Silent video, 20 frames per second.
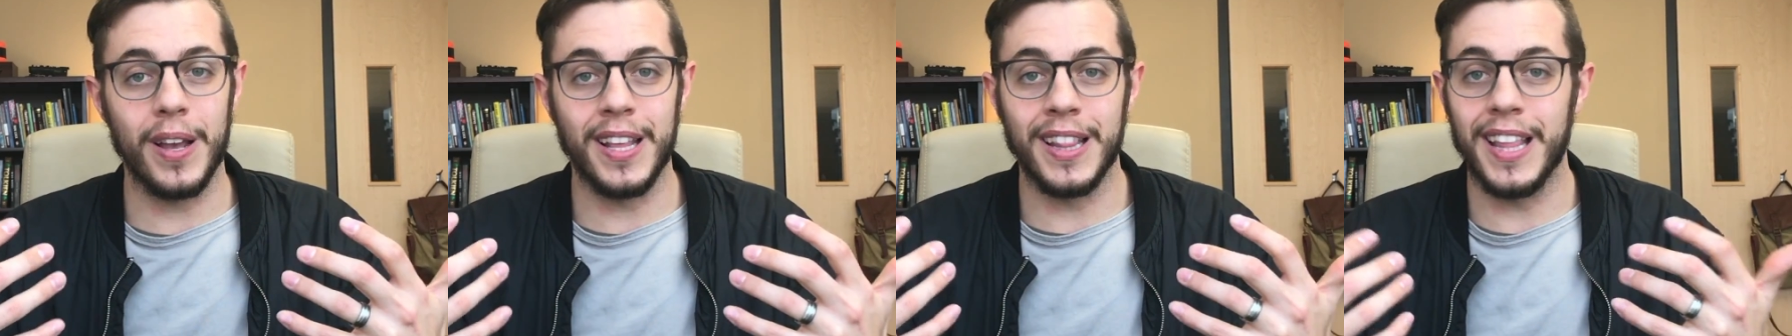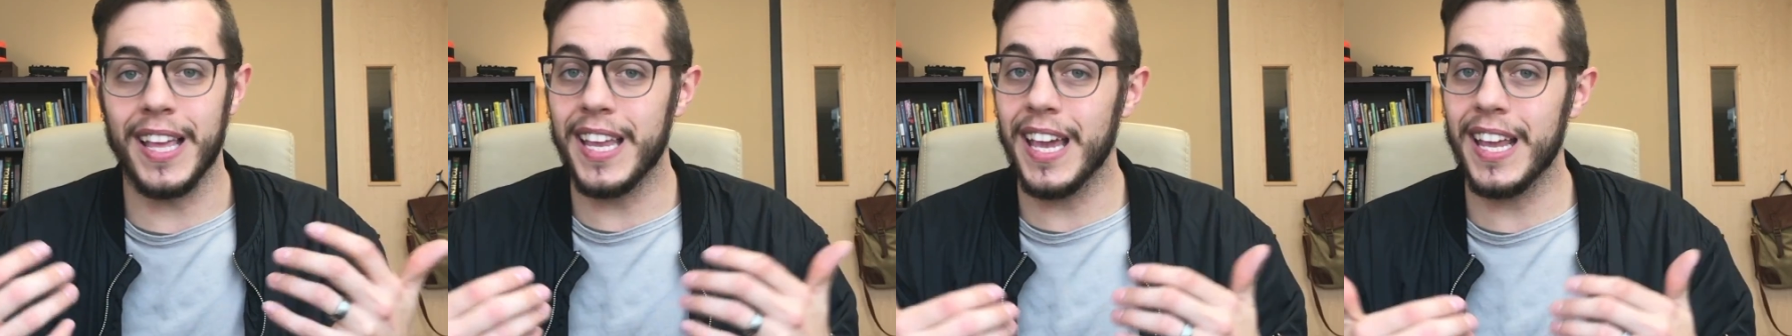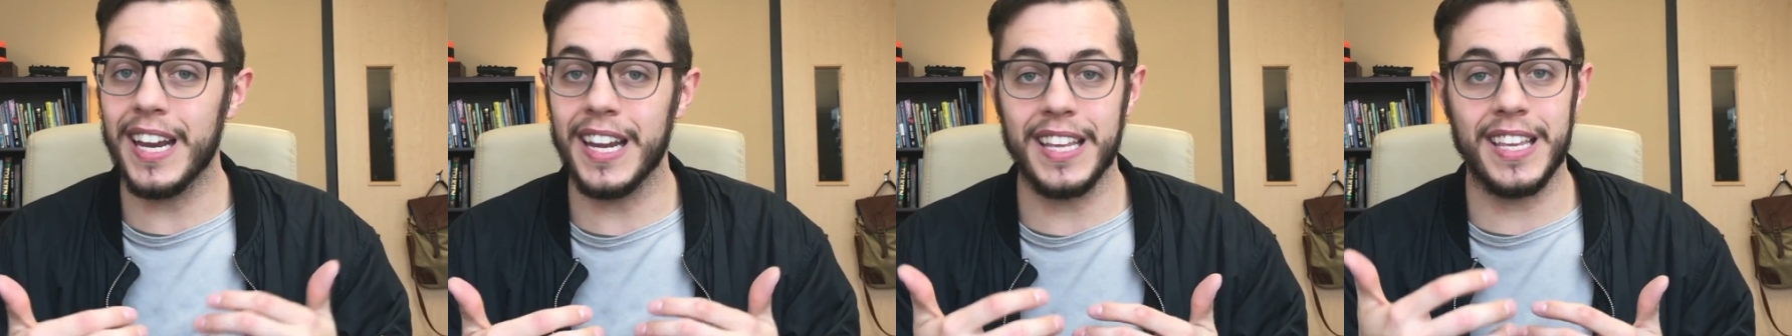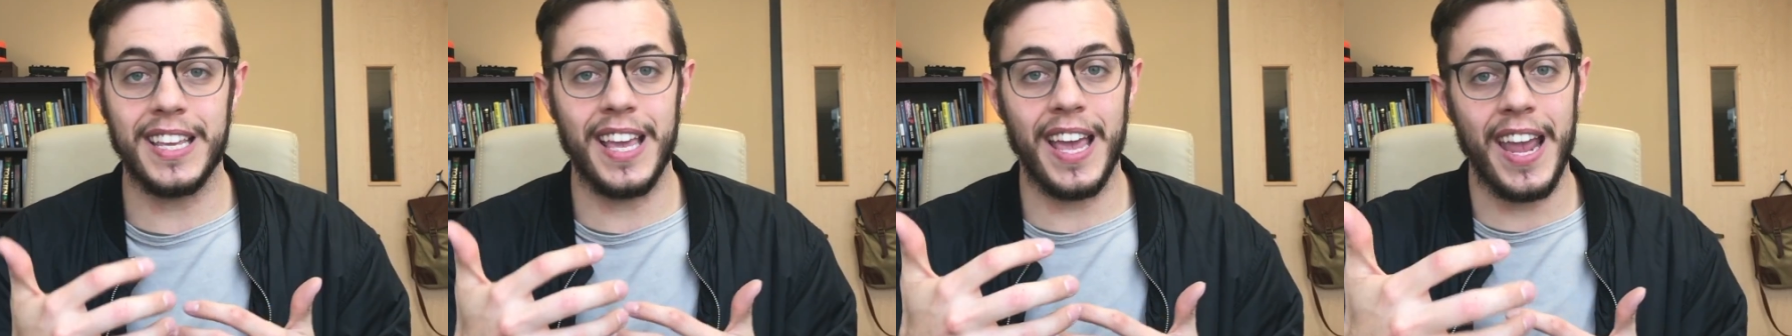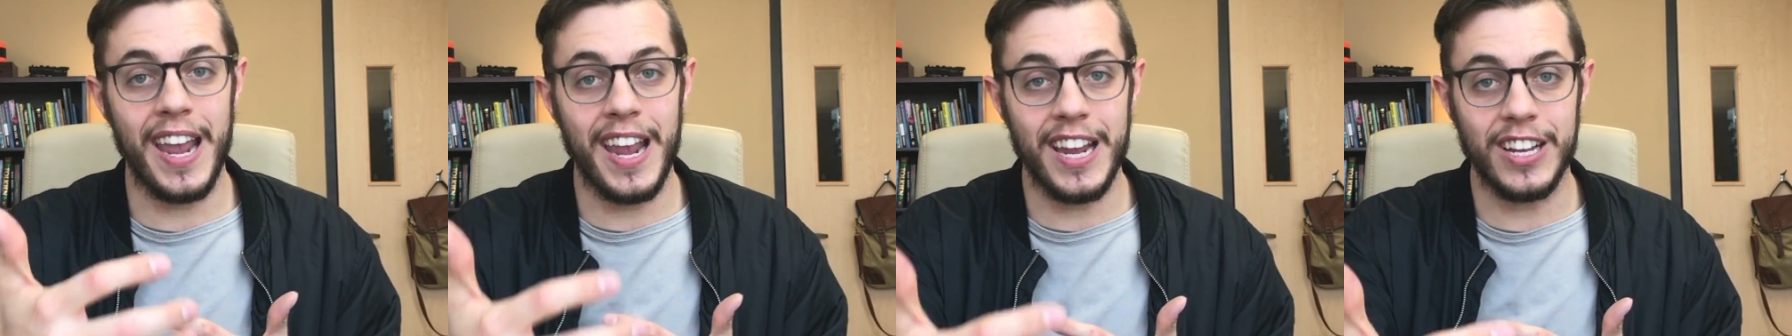and they get
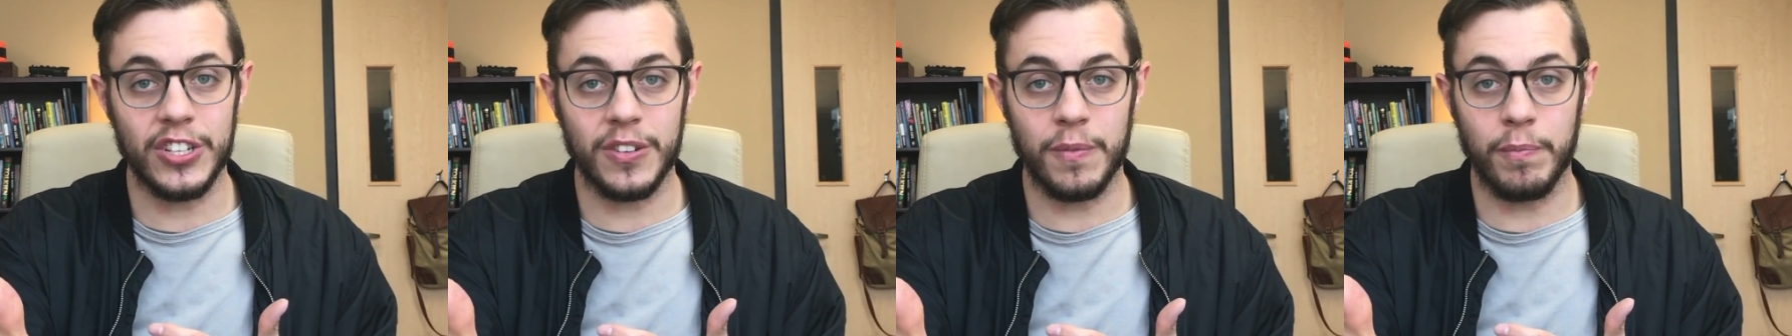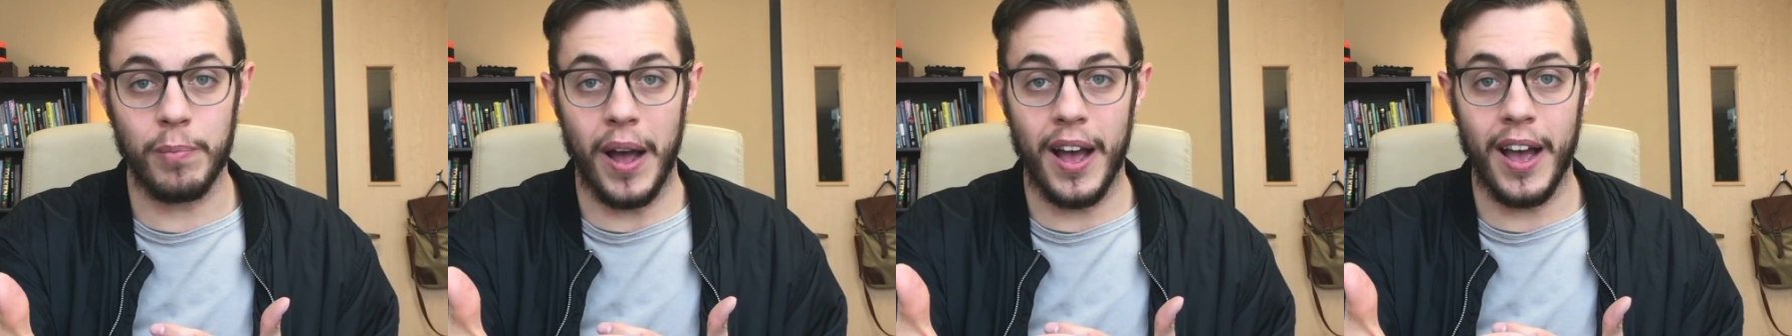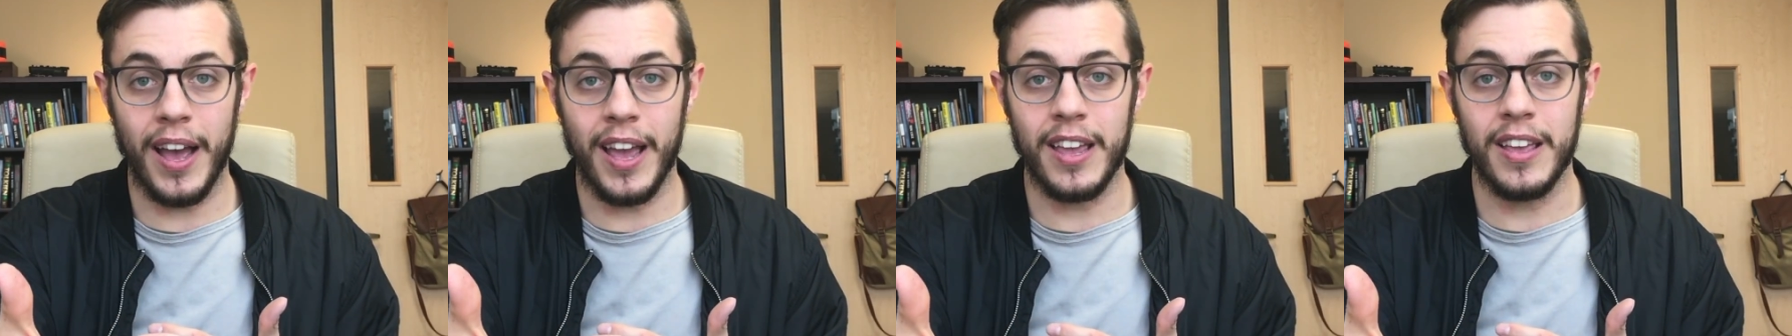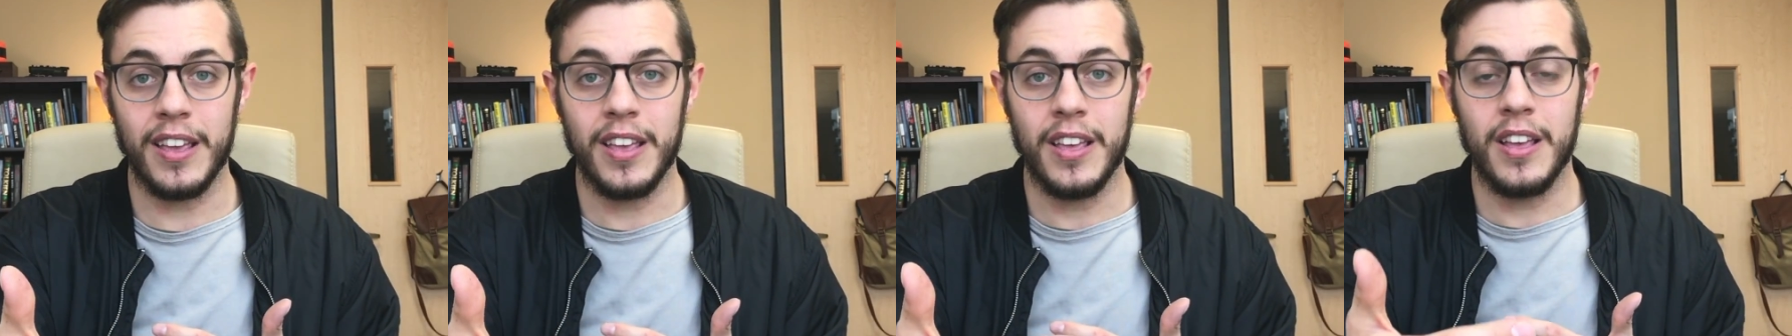engaged by